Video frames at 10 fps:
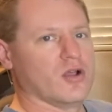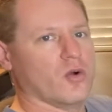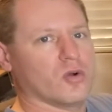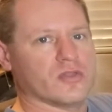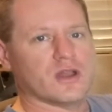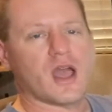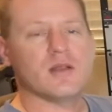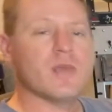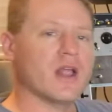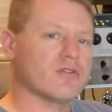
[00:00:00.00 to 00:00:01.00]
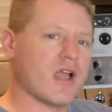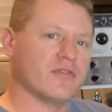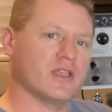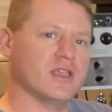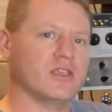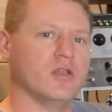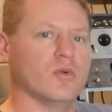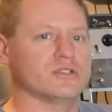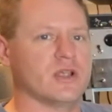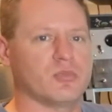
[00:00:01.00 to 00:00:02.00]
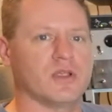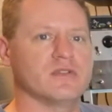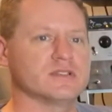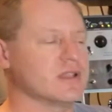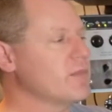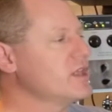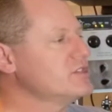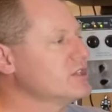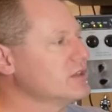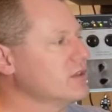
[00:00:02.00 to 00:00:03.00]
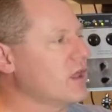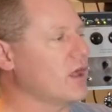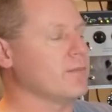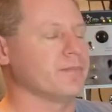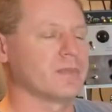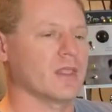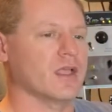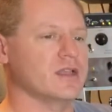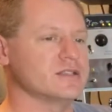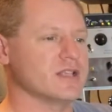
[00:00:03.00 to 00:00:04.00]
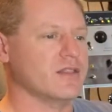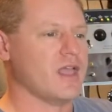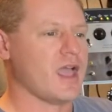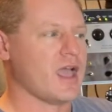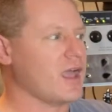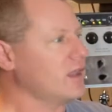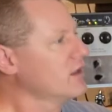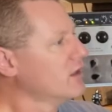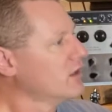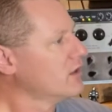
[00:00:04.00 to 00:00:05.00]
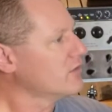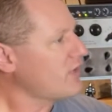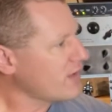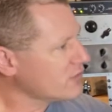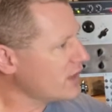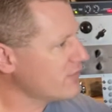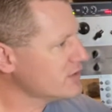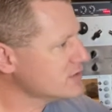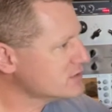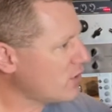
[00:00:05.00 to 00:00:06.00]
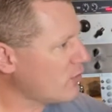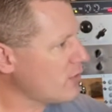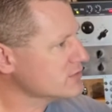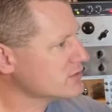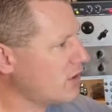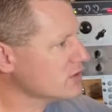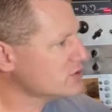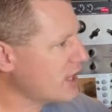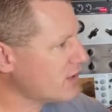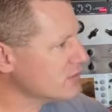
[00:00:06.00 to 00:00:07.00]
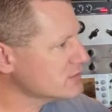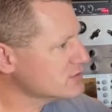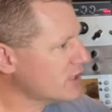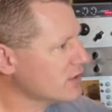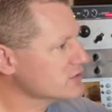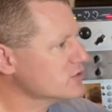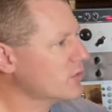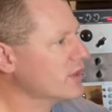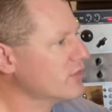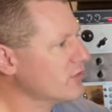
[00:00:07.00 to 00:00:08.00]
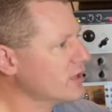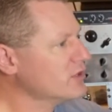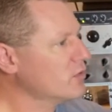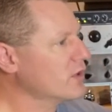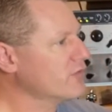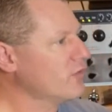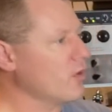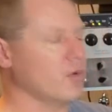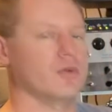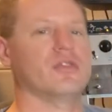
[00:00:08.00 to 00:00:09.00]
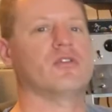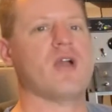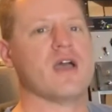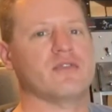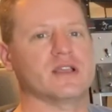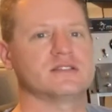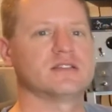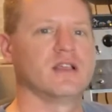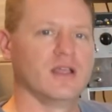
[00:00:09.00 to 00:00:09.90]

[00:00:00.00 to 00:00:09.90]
or the 9 band graphic EQ, which I previously mentioned. And he said they had 511s, almost all channels. Channels 23 and 24 were the graphics.